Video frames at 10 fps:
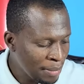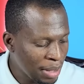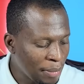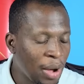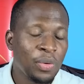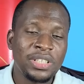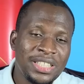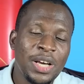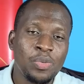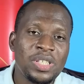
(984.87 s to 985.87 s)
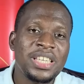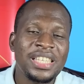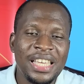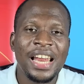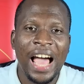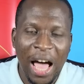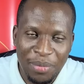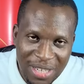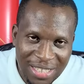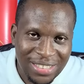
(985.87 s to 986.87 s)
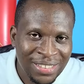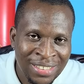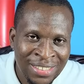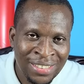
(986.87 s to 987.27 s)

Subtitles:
Mama on Dia Wusie Taylor update.